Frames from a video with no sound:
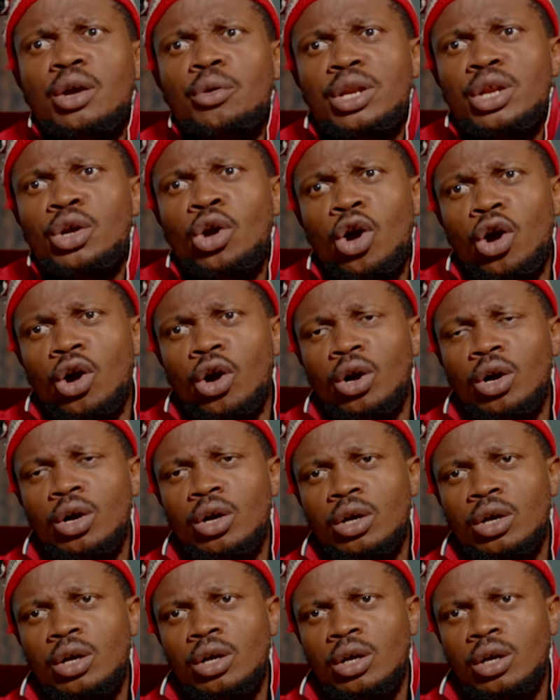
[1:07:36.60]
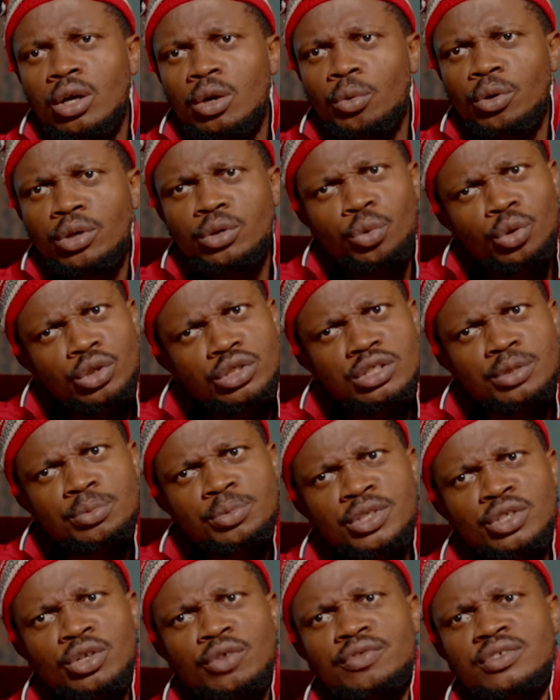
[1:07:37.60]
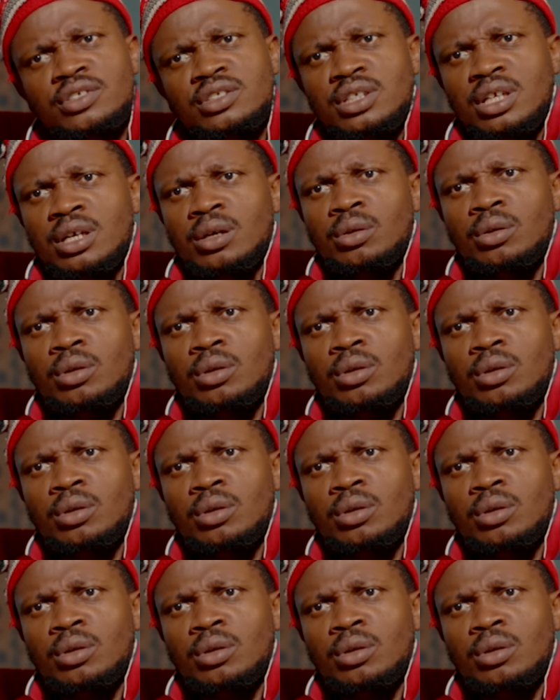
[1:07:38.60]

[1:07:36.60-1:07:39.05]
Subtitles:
What is the meaning of this now?